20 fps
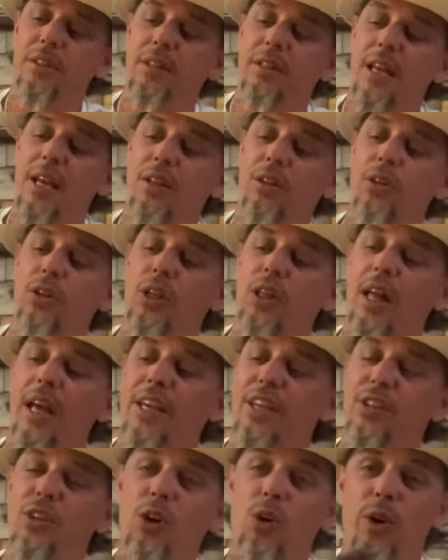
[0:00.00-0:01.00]
That look
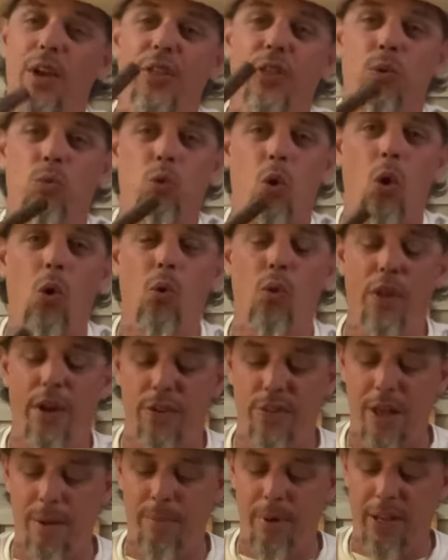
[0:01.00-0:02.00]
like, you know, in the roll
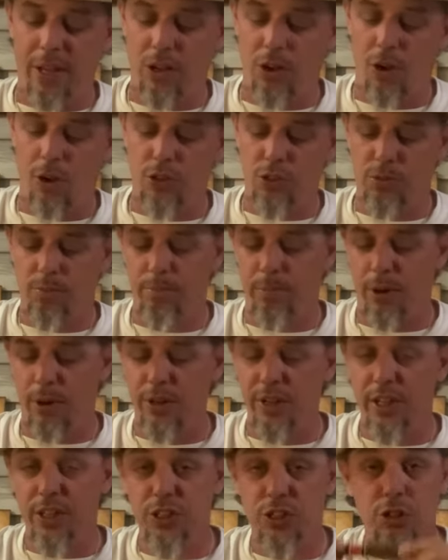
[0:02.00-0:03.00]
there, that might cause some
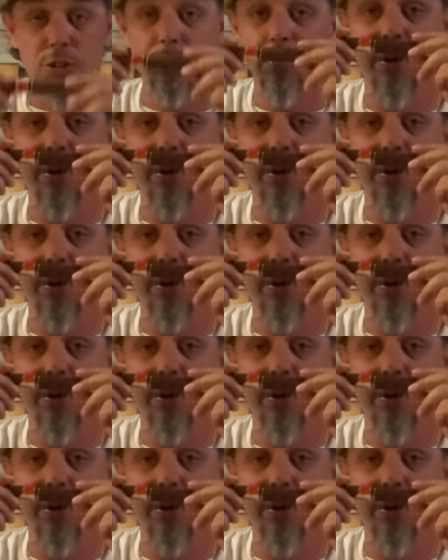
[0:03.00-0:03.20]
burn issue.